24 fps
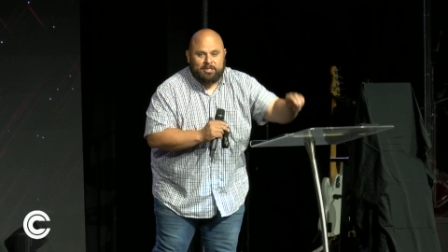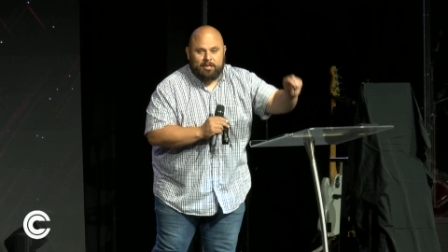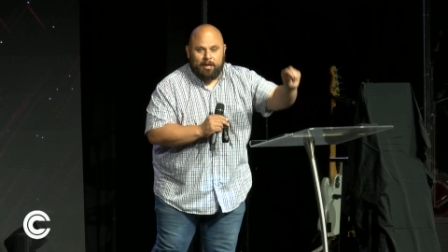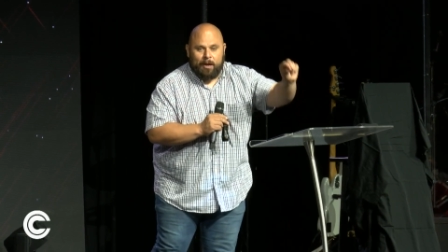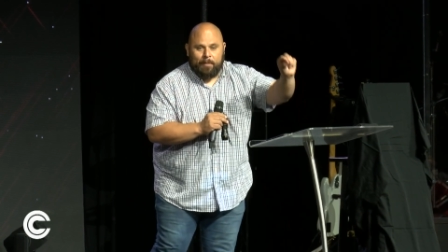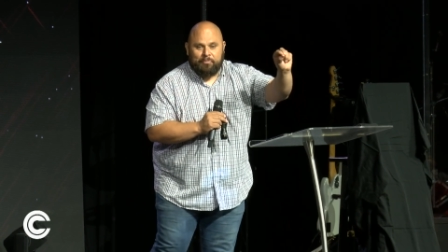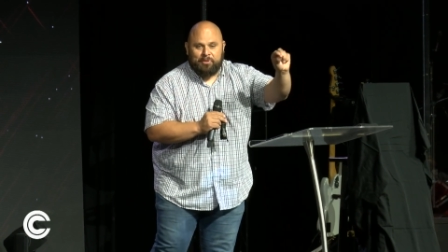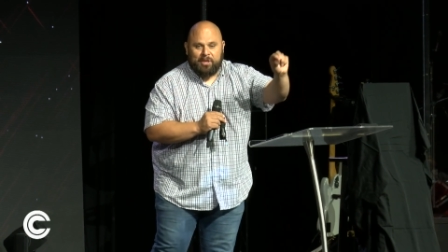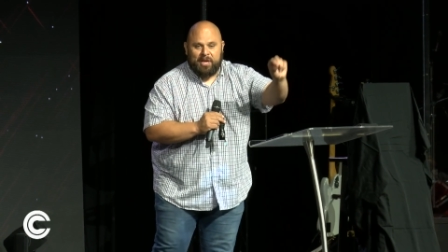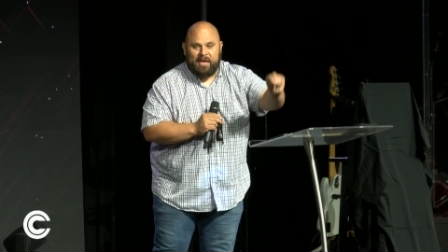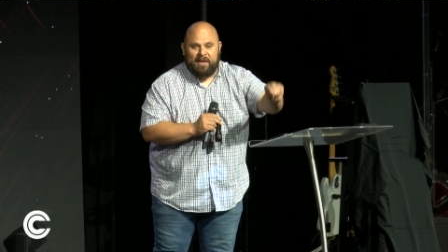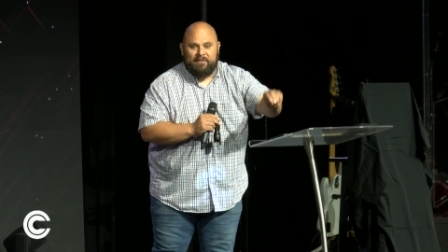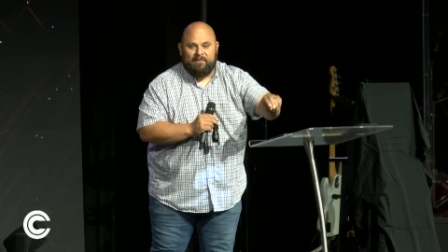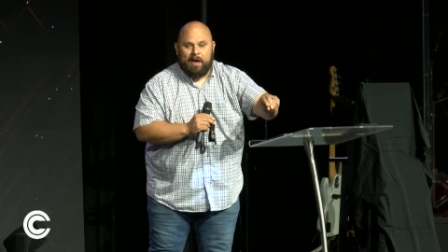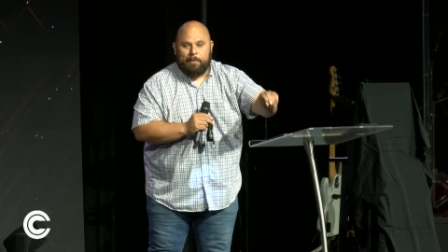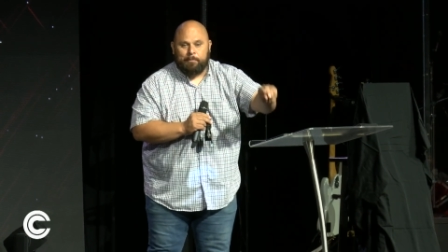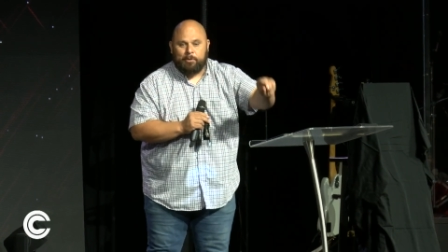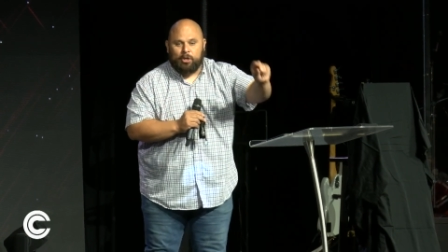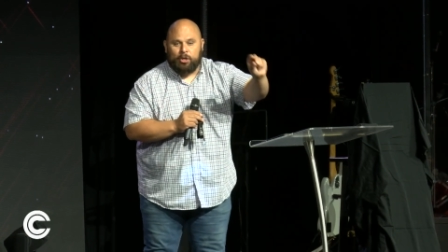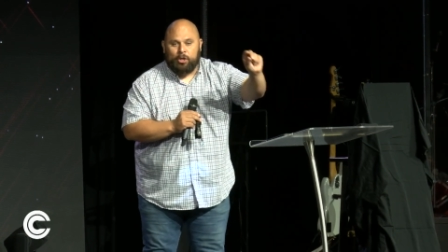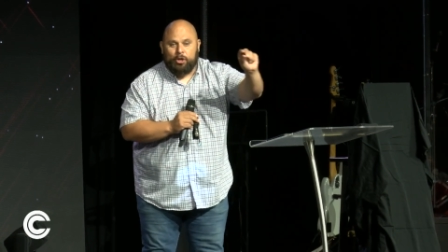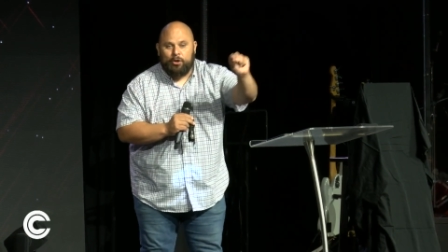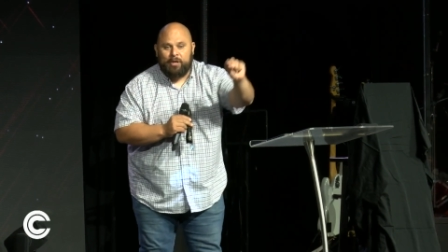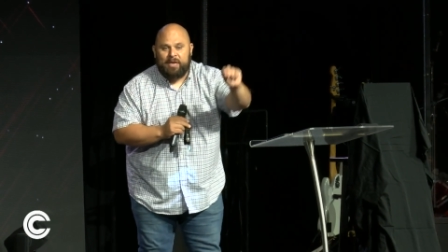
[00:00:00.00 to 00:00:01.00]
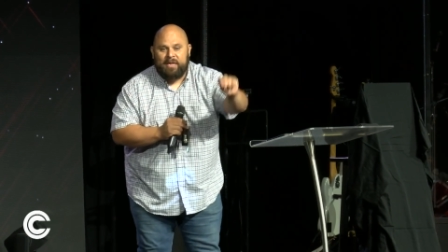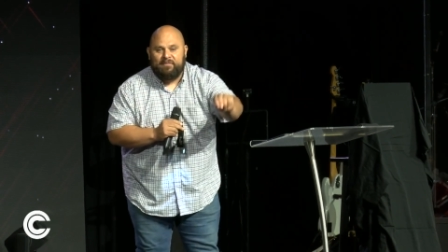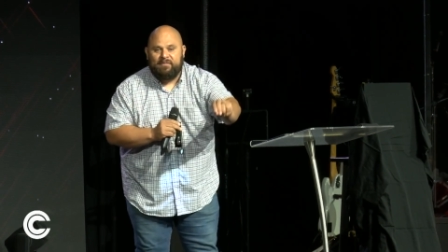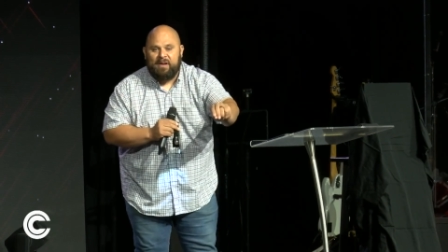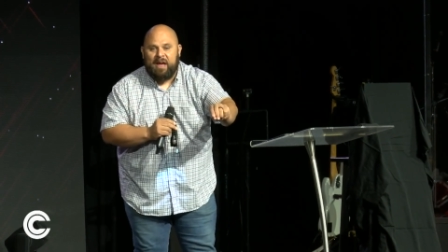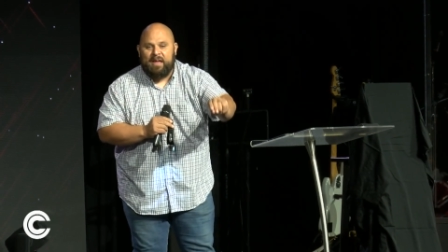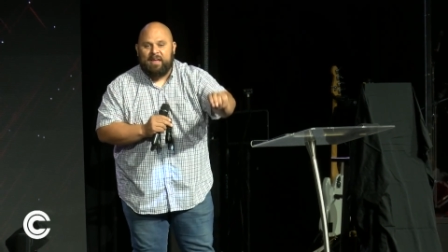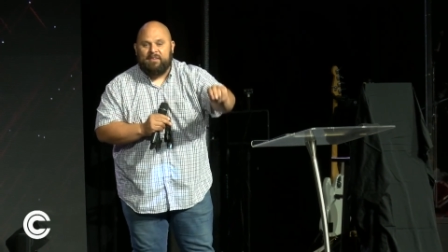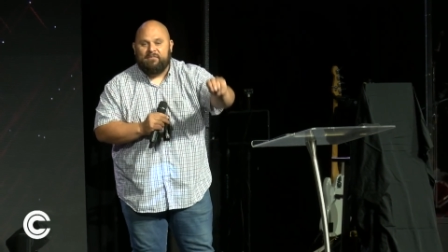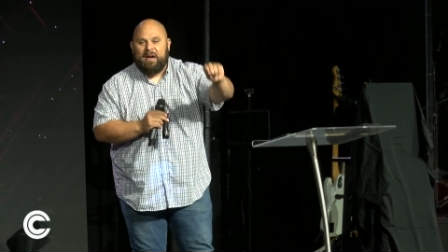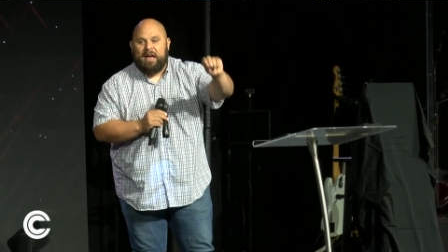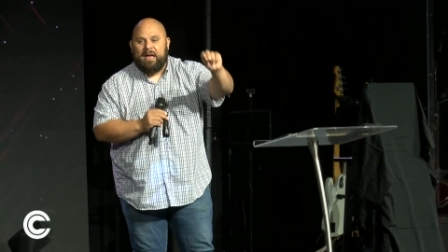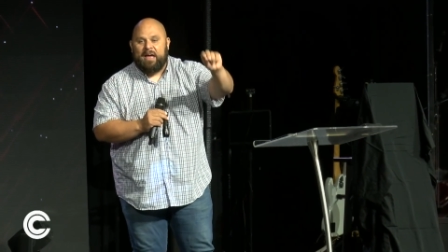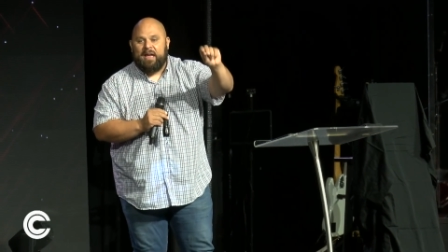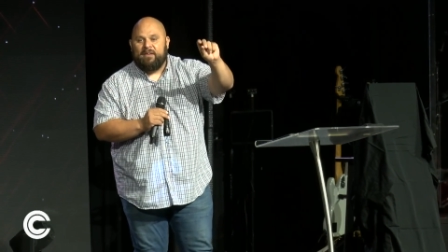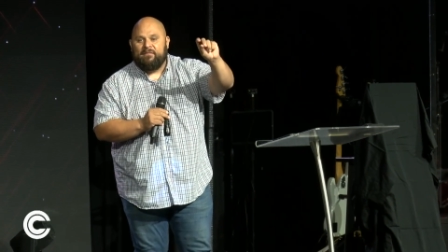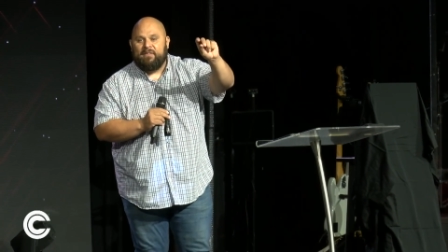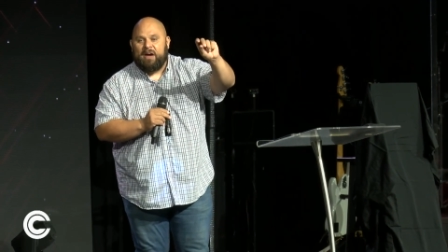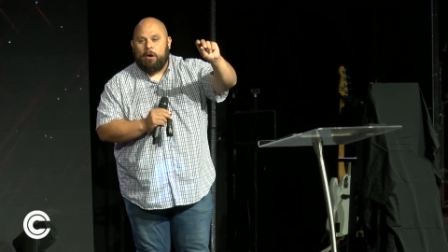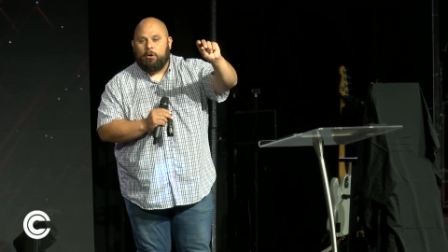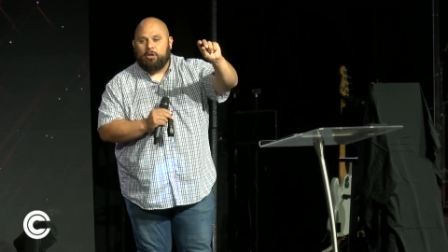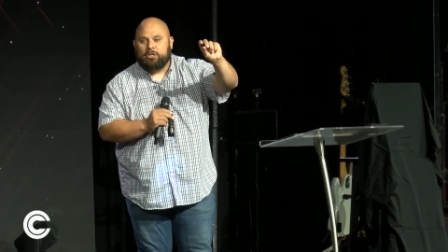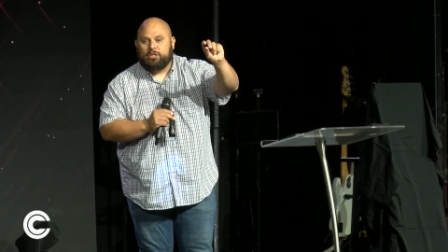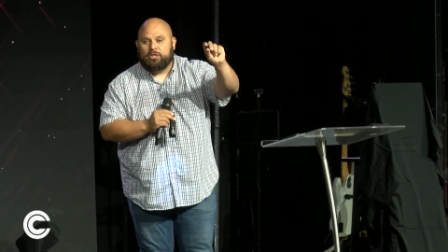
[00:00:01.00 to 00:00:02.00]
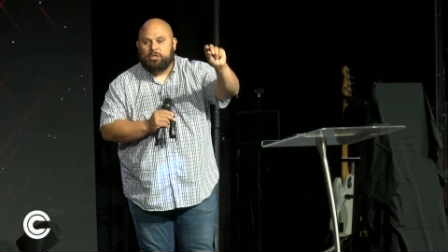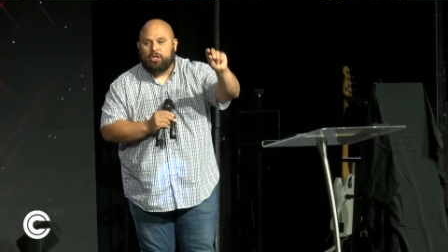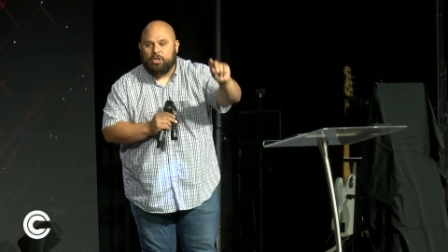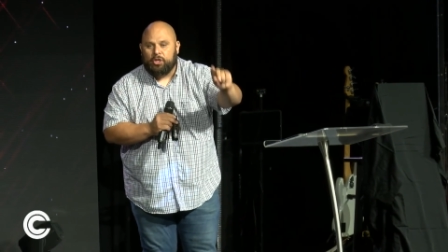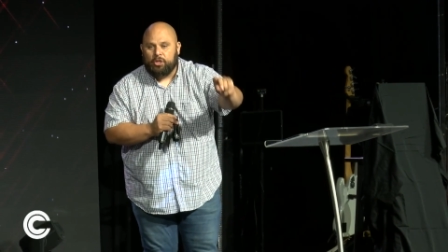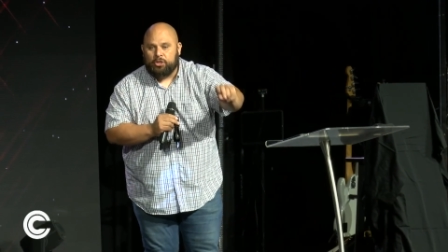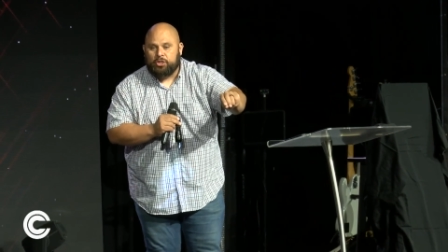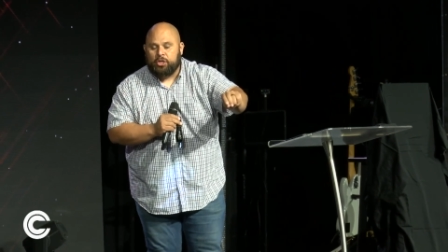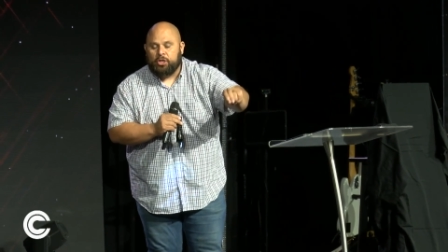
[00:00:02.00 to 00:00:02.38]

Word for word: something, if I'm diluting, if I, if I, if I was to,